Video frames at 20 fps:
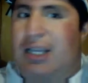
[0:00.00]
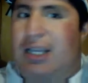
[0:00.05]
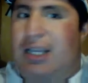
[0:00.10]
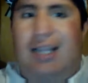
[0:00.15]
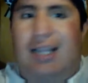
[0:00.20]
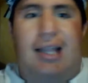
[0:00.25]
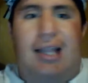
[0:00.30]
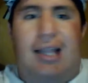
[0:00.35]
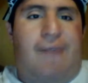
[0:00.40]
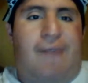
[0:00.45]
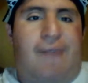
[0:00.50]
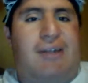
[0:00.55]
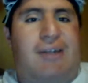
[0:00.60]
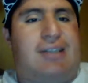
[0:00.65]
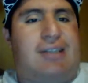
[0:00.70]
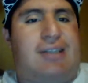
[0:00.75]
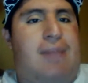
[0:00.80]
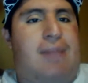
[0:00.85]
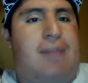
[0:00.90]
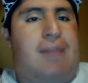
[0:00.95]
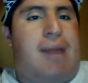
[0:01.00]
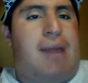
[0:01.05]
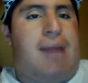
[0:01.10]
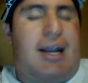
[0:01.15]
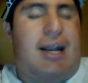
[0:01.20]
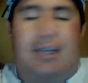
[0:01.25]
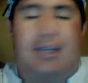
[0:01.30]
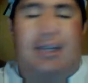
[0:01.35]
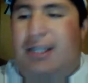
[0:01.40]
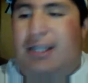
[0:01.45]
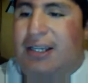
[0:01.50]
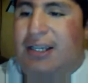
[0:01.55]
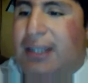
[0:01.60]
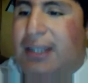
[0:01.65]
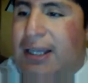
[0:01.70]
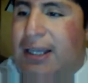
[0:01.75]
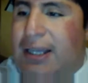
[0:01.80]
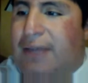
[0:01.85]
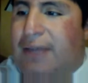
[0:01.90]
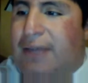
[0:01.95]
Left fans came back,
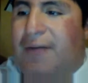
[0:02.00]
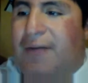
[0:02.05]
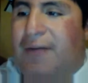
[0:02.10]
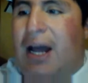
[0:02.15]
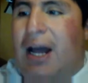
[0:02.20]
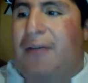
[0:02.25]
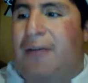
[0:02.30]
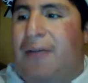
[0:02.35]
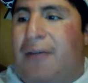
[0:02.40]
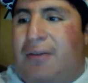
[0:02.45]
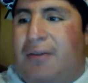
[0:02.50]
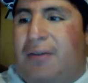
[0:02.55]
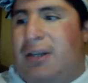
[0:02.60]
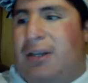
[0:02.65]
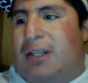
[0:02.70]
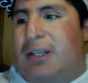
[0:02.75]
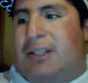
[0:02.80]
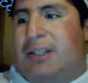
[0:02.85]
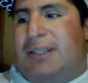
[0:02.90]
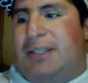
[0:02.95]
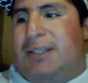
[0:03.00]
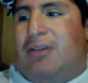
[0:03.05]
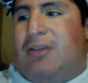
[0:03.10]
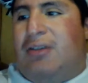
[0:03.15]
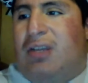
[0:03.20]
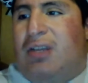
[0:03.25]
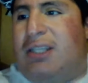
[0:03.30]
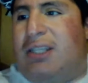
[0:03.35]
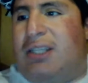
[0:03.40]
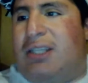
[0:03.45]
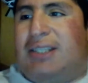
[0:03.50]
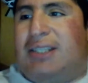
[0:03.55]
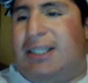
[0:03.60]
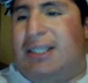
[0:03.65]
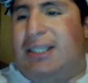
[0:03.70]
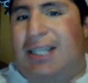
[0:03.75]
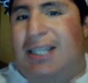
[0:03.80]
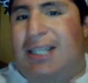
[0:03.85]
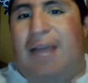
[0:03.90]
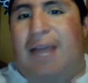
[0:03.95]
95. Same couldn't team the Sox
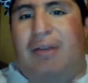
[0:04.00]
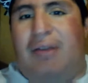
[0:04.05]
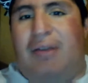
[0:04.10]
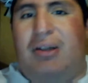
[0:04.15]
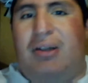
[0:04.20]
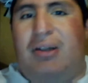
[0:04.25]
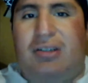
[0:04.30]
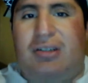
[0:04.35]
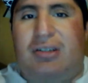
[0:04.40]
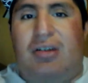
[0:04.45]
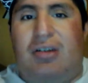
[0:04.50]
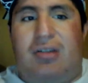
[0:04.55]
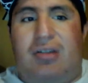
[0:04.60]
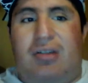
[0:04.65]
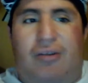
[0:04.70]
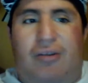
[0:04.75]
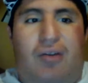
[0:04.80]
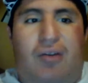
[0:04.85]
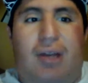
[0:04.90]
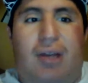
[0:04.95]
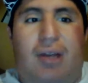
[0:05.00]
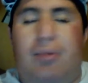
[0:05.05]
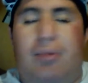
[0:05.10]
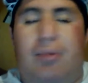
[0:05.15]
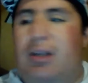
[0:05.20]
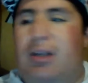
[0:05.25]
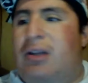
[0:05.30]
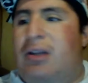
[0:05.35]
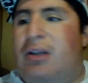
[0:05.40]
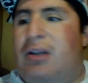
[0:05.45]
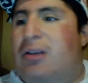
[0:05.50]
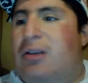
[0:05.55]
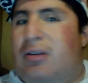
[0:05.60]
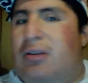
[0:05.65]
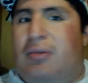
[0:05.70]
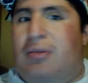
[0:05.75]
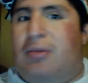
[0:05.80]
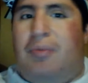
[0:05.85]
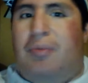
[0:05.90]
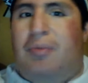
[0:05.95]
left them years ago, couldn't afford them,
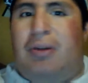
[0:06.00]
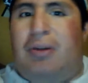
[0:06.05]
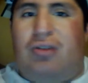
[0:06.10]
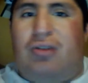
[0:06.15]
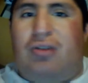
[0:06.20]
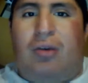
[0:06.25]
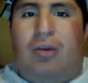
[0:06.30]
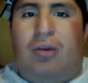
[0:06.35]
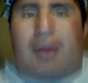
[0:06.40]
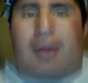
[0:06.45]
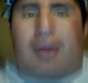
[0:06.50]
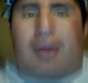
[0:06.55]
put a trade away.